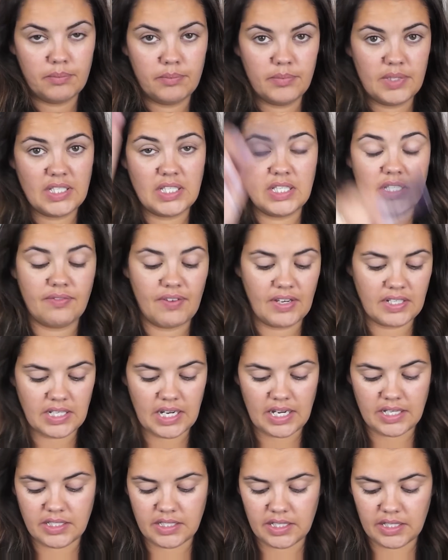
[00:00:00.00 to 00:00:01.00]
This is
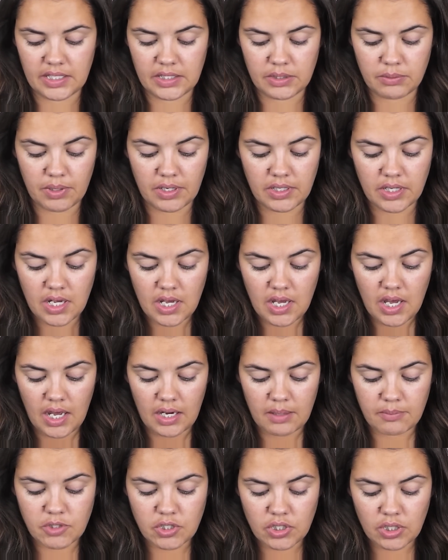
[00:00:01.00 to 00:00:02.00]
fantastic, this one. And
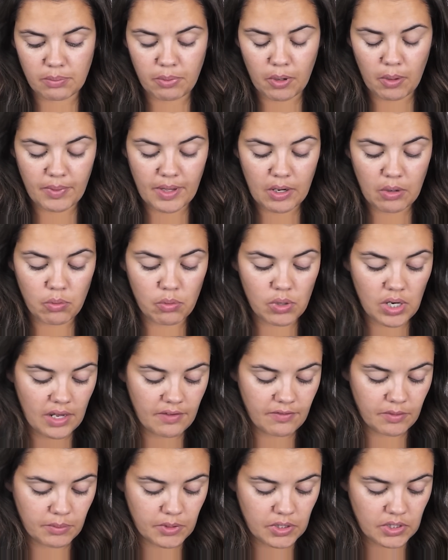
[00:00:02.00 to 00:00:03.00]
I'm just going to pop that all
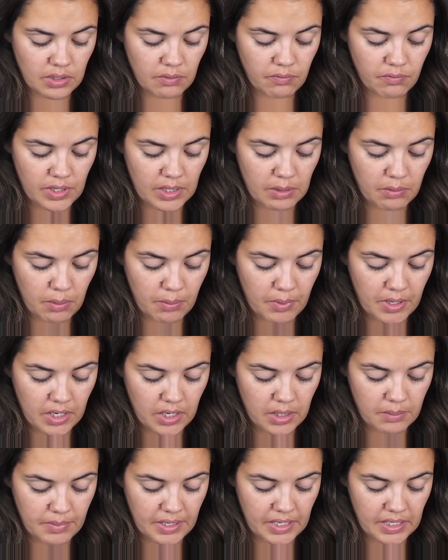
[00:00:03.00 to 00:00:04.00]
over because I really want my
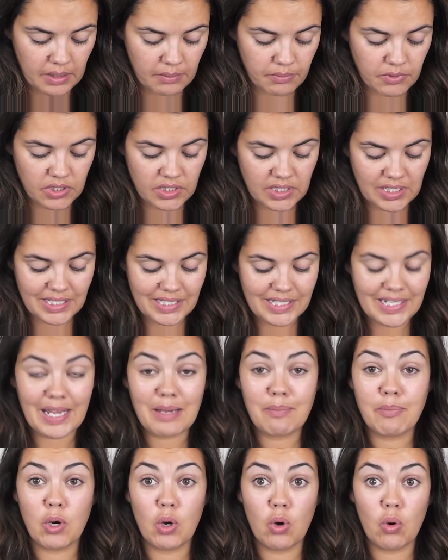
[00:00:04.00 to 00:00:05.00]
eye makeup just to
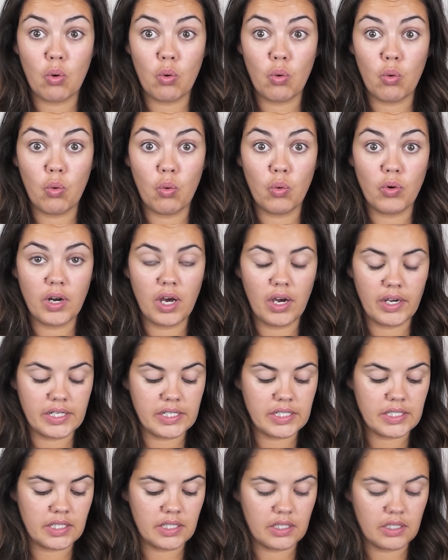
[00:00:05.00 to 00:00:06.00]
stay put all
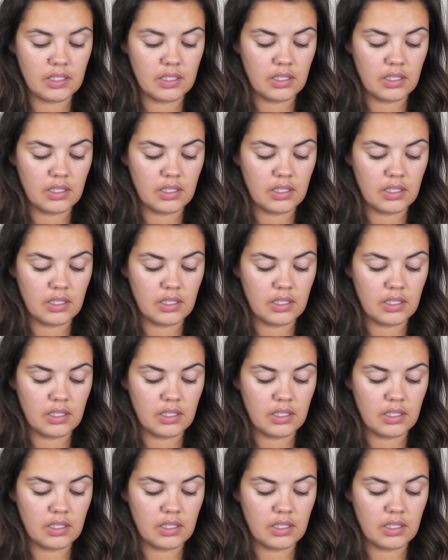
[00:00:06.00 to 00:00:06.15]
night.